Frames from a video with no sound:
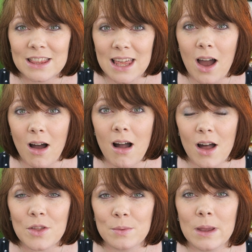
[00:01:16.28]
There are
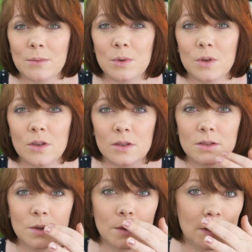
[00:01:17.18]
other people you can
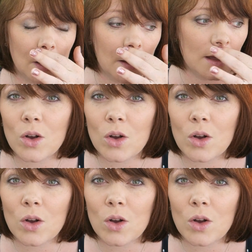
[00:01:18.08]
talk to.